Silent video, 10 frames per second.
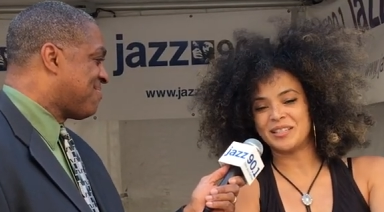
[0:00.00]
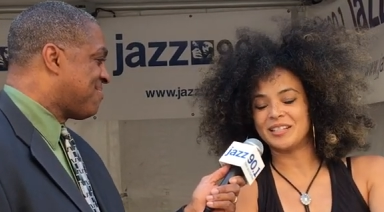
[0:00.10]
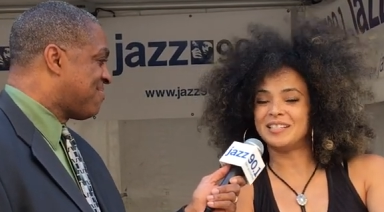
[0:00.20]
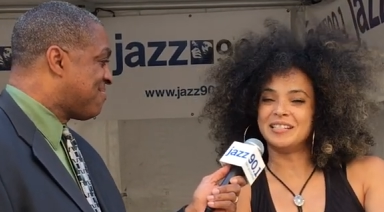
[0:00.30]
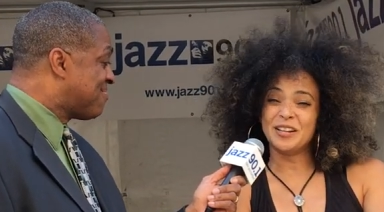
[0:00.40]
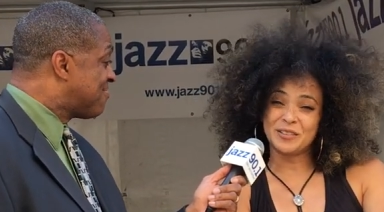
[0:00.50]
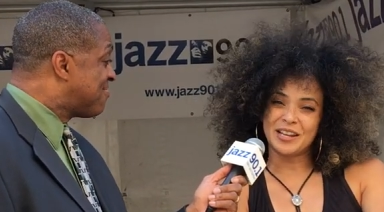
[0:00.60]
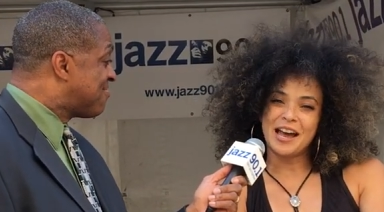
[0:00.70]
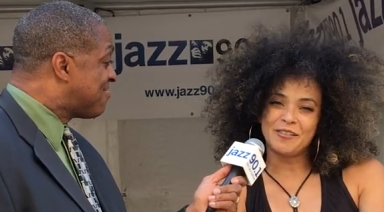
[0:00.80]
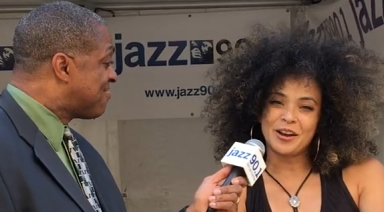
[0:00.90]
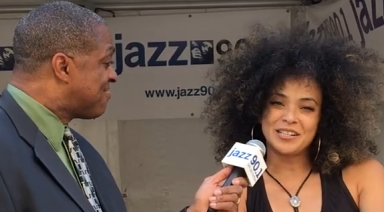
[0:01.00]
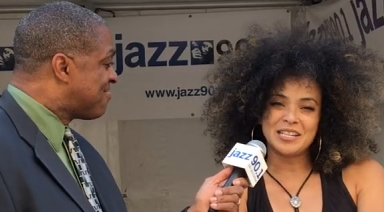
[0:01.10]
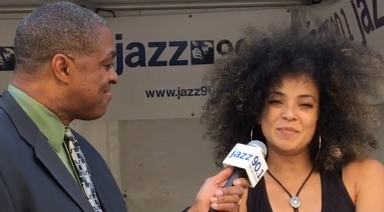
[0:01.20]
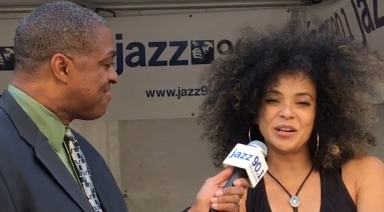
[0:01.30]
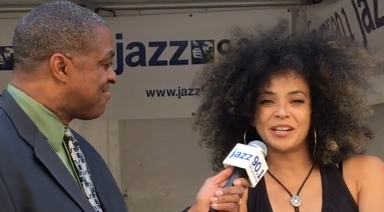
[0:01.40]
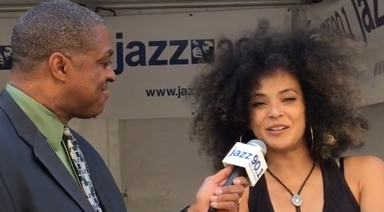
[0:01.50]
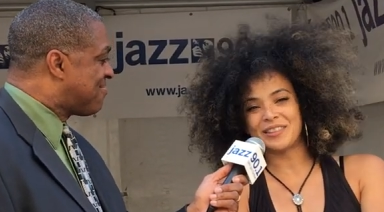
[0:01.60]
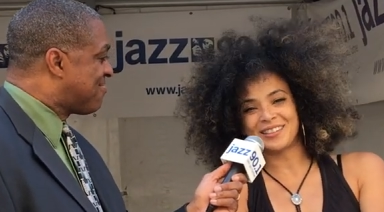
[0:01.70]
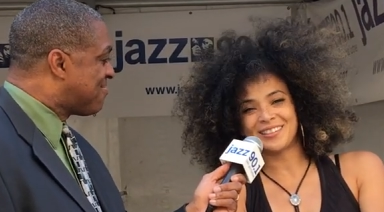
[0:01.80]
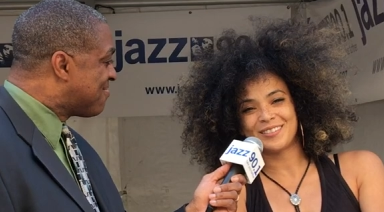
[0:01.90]
Speaker 1: It's a you know it's a hot rod T bucket
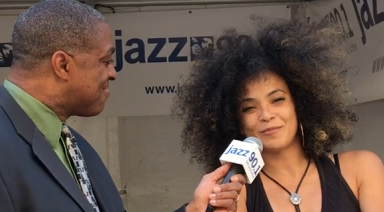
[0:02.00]
with a